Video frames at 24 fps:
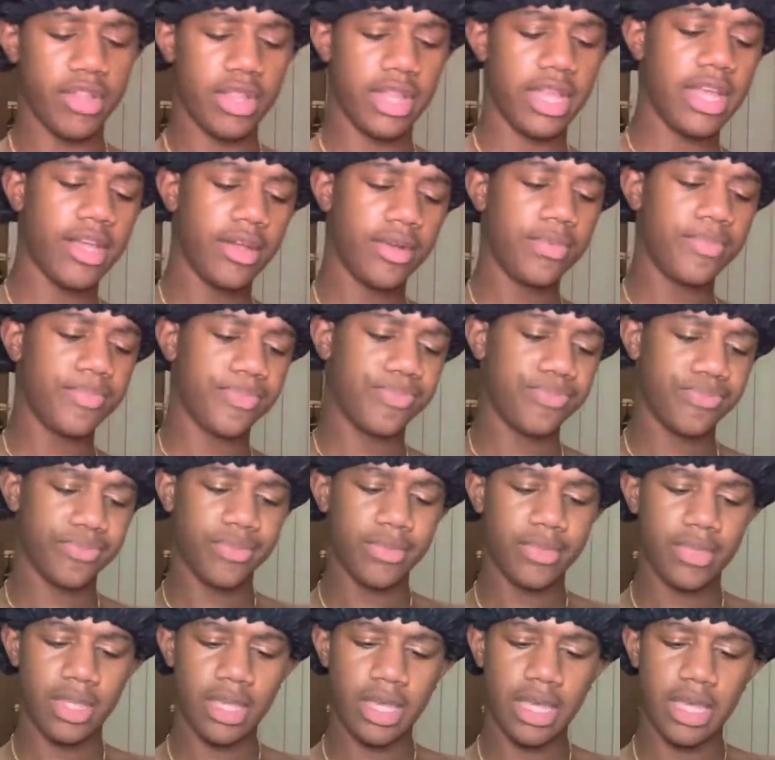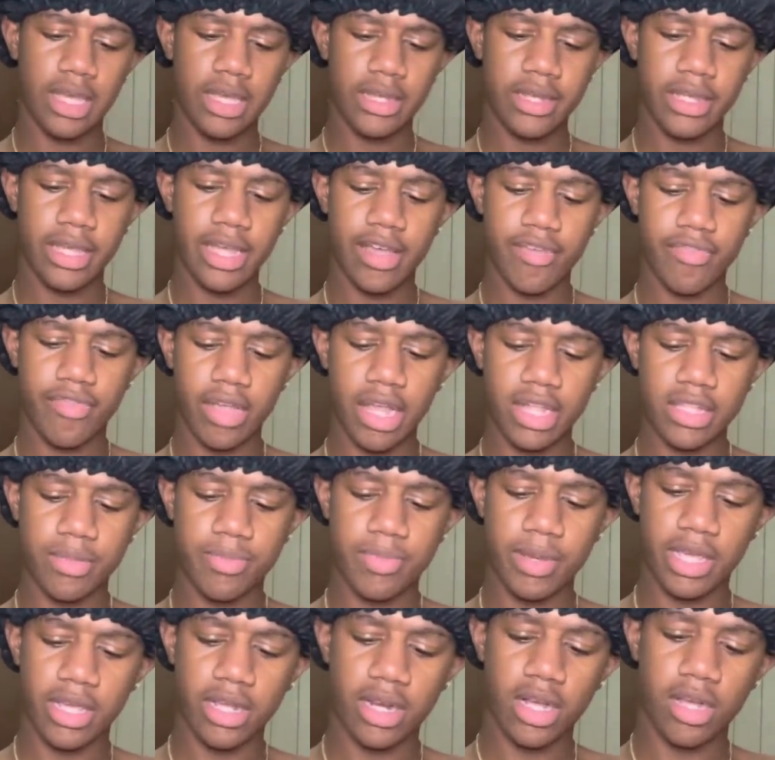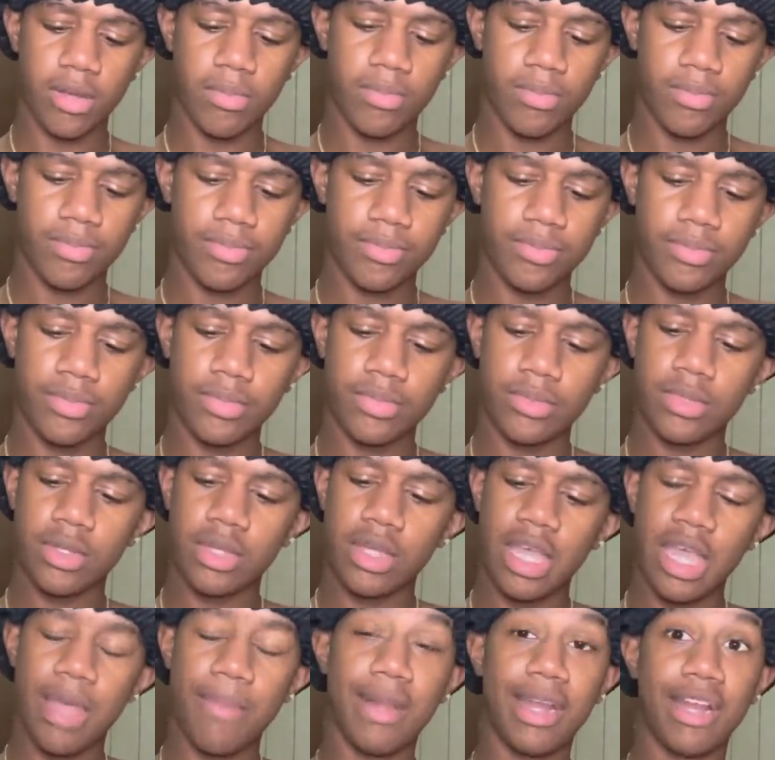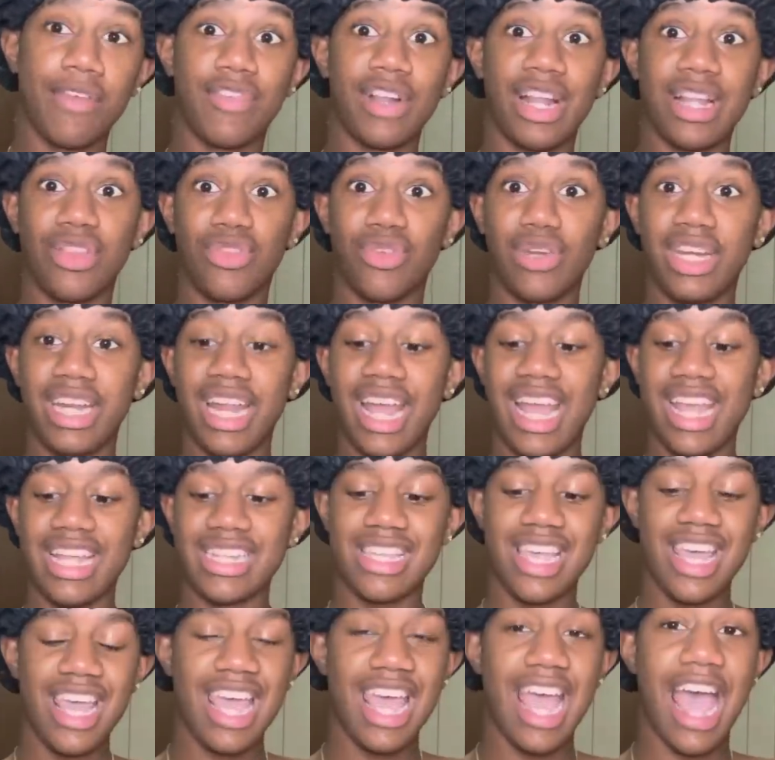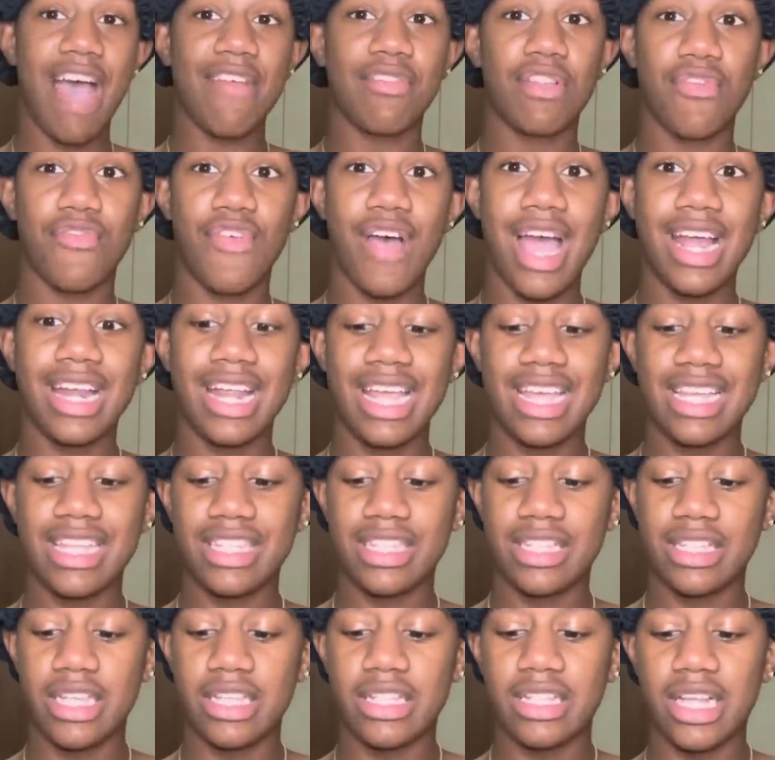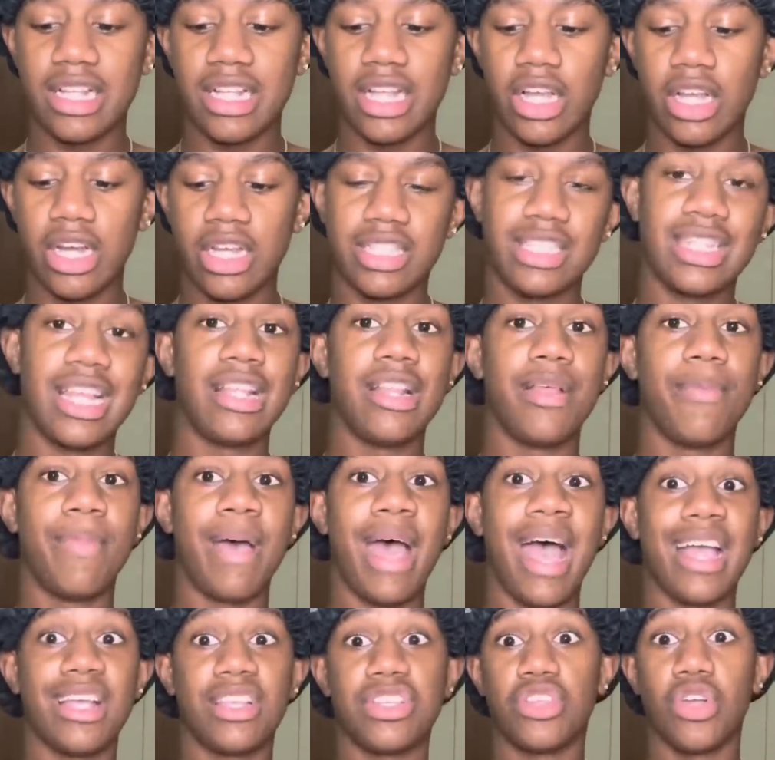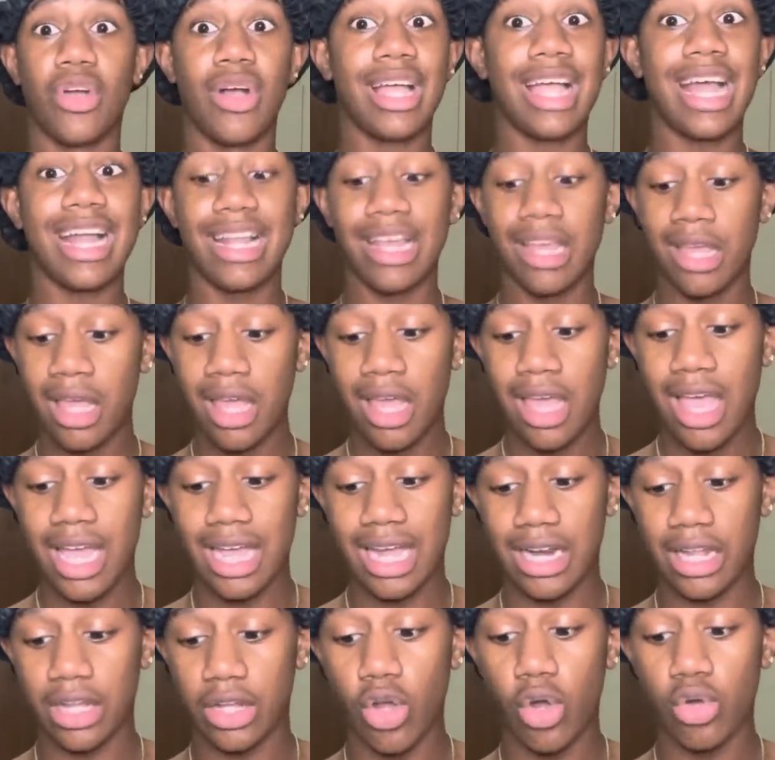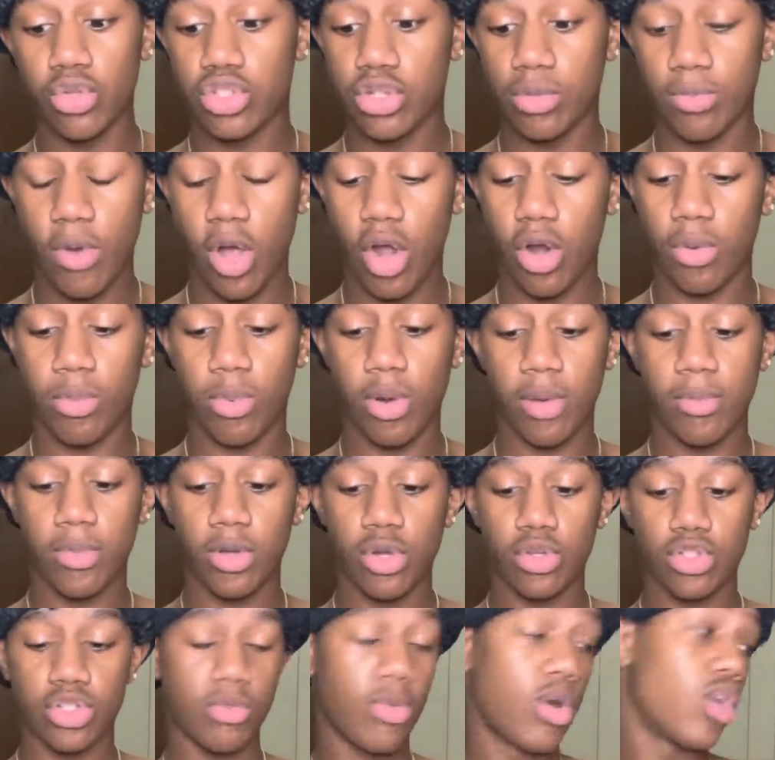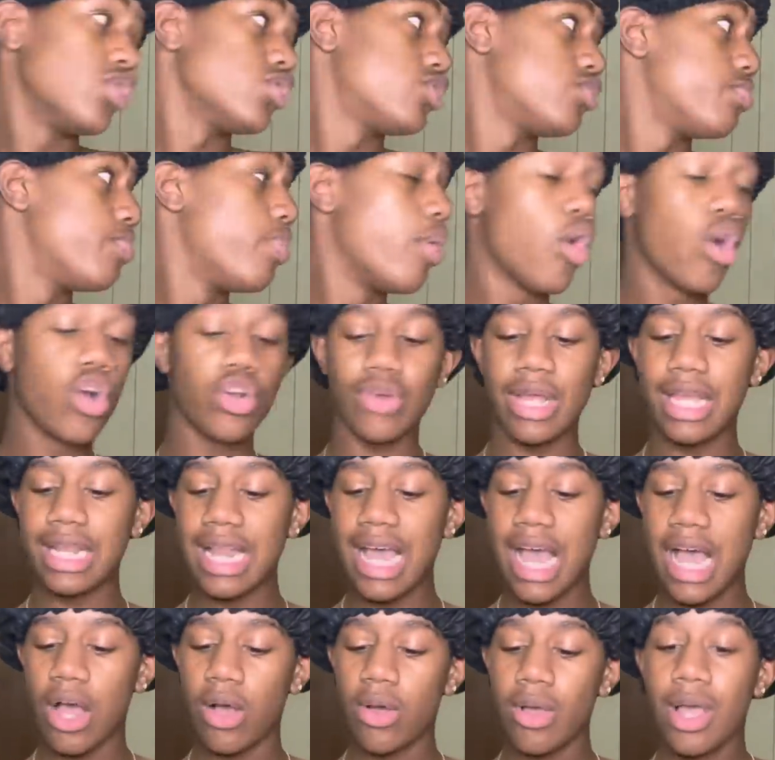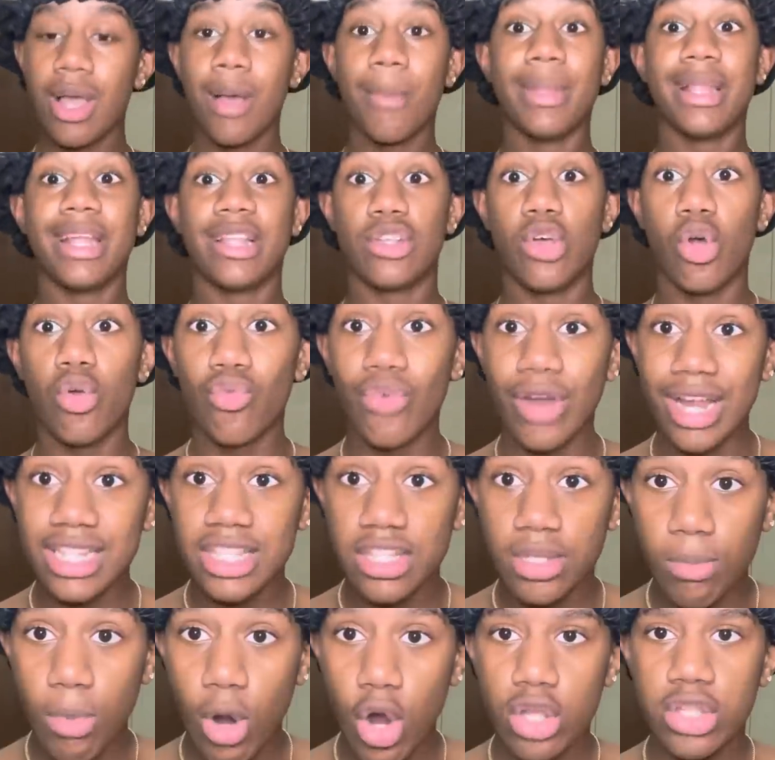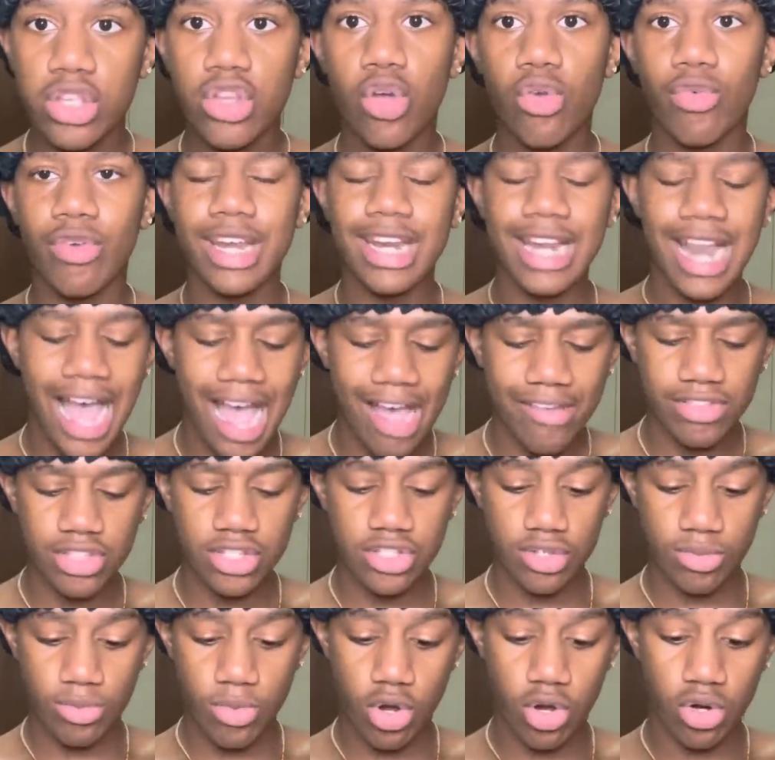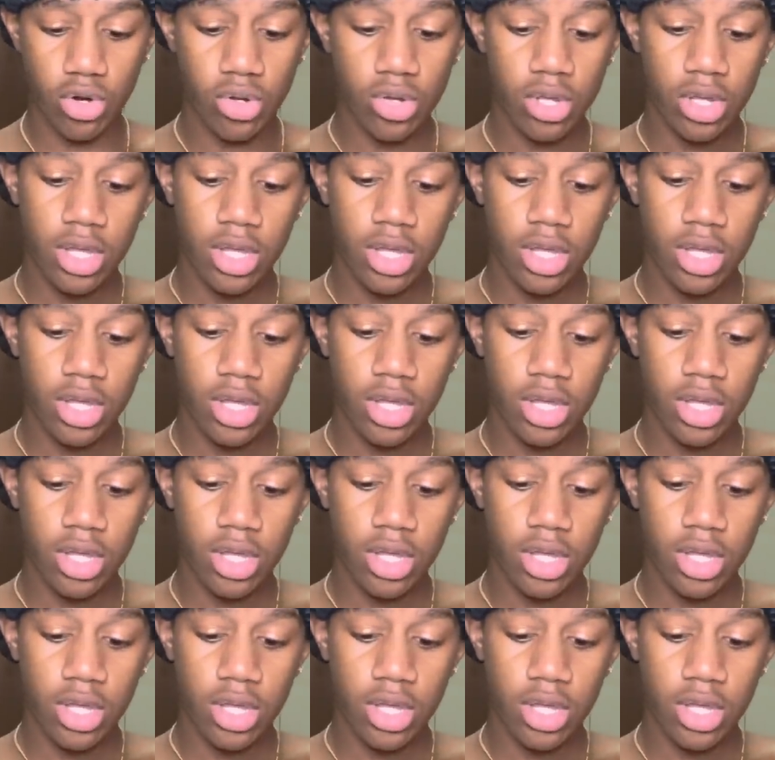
there. And yeah, I forgot to pick it up. It been there for like three days. After five days, they said they're gonna send it back. So I gotta gotta go tomorrow, bro. I'm gonna go tomorrow. It's pouring right now, but then it'll rain tomorrow, it'll rain after tomorrow.